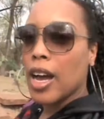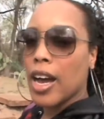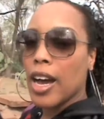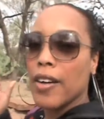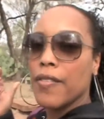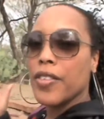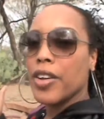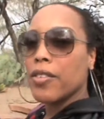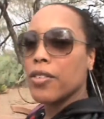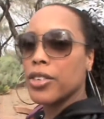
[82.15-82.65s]

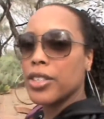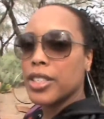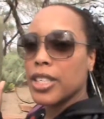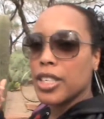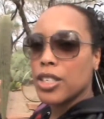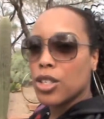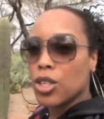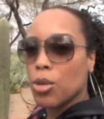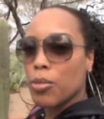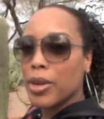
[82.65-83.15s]
I've never
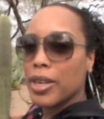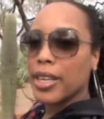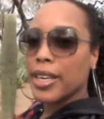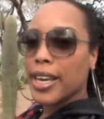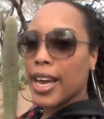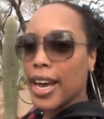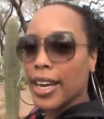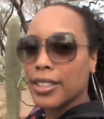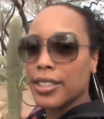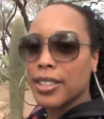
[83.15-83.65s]
seen so many
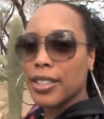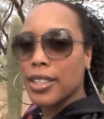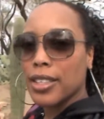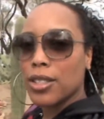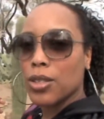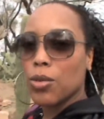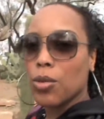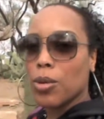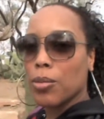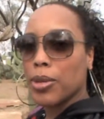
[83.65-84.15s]

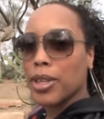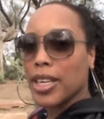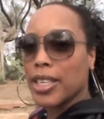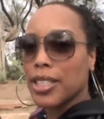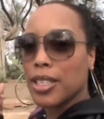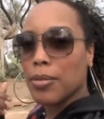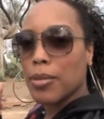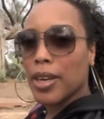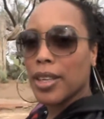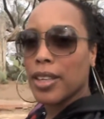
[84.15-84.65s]
cactuses in one
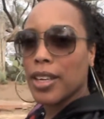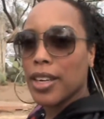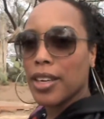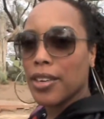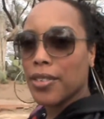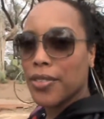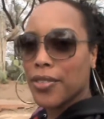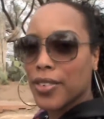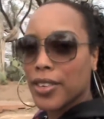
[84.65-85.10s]
place in my life.